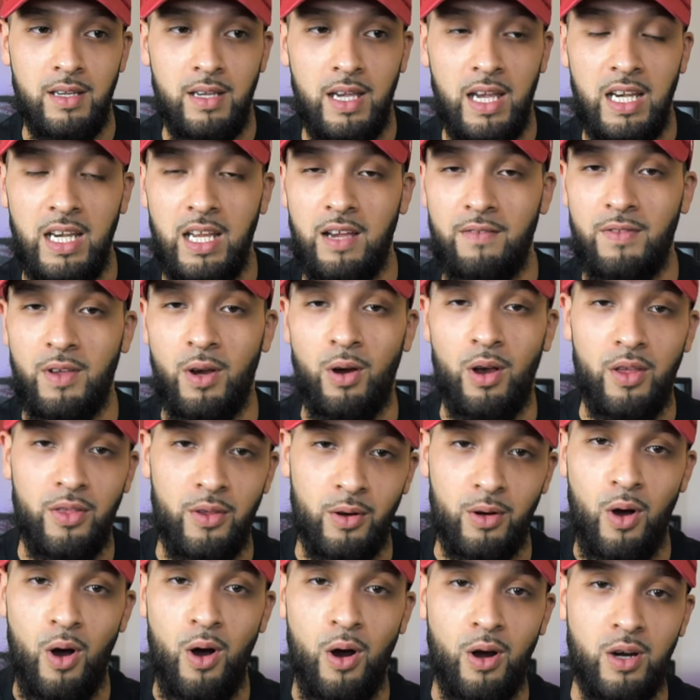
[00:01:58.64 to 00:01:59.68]
any of their
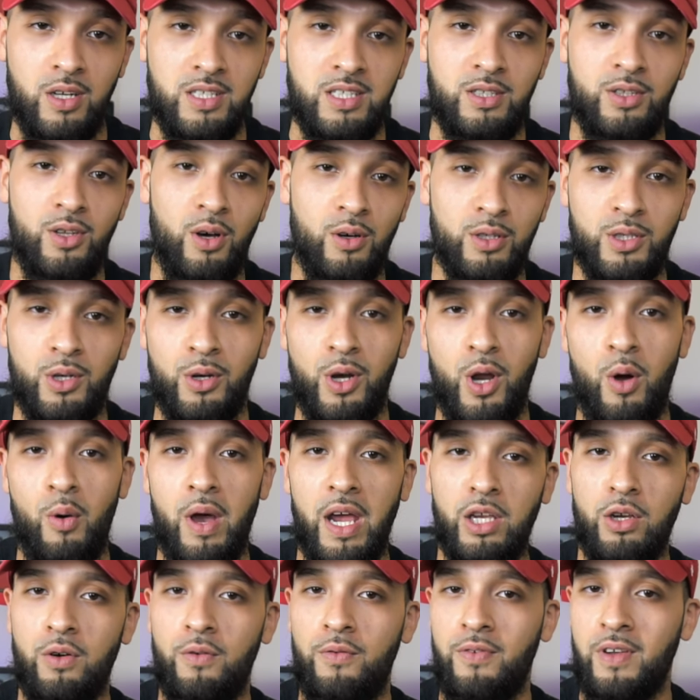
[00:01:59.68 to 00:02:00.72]
other cards, those are no
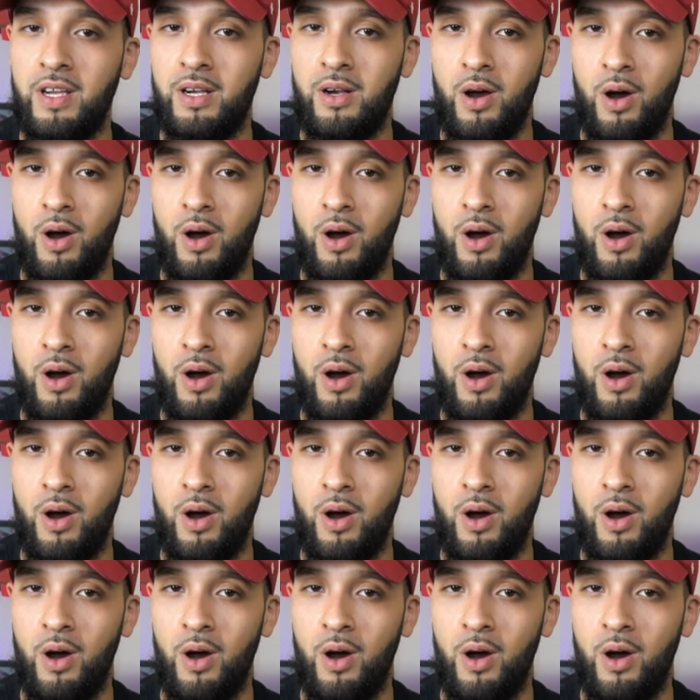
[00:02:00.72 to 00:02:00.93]
annual fee